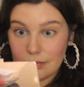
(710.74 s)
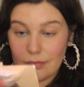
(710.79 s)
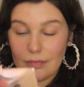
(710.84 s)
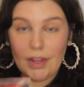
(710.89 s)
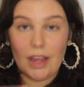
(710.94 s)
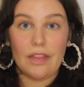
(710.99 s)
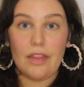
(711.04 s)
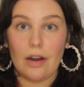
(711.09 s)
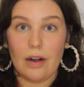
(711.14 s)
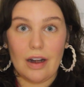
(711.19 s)

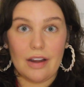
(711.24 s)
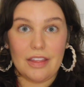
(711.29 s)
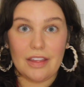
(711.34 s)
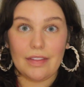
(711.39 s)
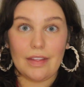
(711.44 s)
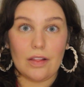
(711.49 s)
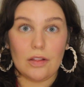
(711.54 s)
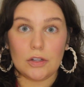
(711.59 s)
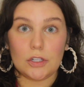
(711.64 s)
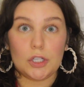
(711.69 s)
And there, I think
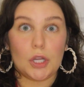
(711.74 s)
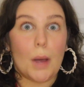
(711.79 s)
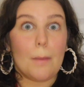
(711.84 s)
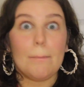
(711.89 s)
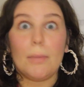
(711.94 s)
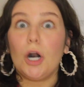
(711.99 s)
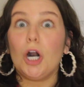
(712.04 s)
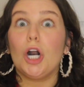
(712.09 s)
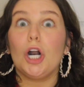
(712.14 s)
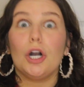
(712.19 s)
that looks
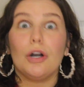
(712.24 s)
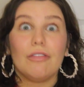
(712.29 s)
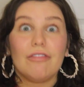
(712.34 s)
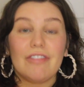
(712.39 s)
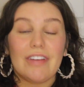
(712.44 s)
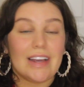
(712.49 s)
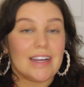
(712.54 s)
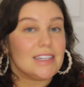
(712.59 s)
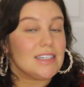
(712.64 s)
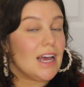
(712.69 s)

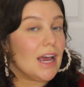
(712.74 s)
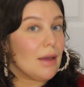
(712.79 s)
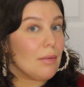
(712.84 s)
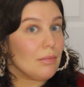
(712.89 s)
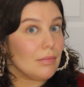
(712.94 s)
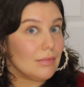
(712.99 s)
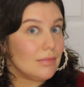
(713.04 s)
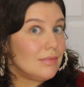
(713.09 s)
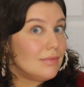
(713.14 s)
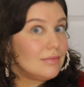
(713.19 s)
perfect.
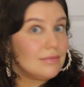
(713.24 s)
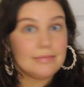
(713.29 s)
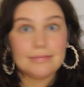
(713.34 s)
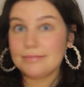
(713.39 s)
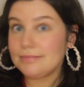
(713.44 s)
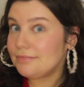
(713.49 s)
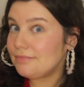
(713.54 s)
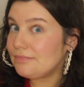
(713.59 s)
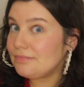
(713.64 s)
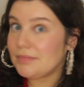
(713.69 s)
I'm
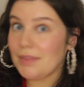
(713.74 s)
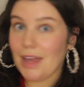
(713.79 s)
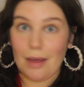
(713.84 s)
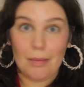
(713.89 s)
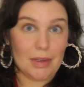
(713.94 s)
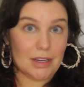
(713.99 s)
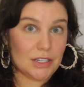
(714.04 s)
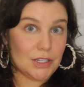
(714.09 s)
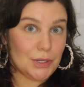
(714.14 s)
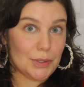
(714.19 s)

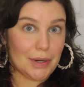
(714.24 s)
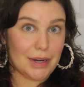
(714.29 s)
into